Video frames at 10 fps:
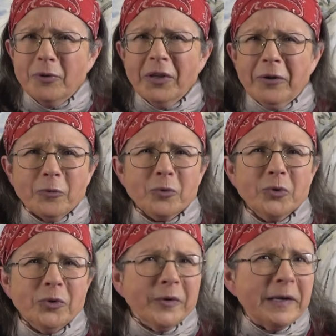pull out a
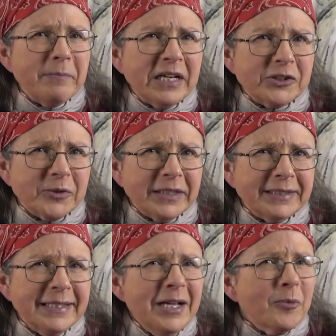ruler and measure it.
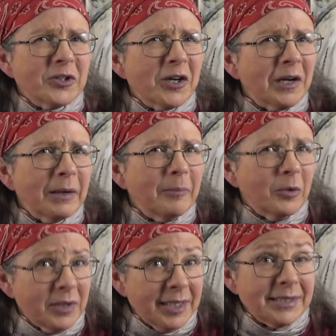We're talking
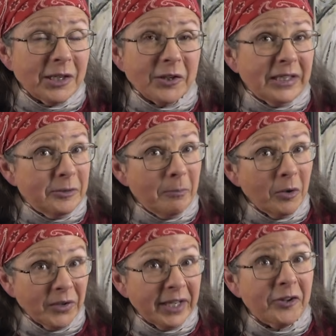about things that are at the
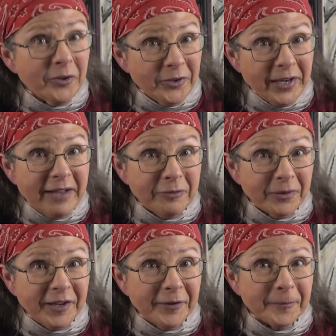molecular level
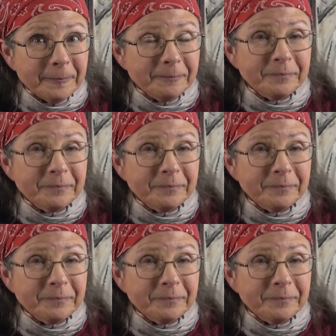here.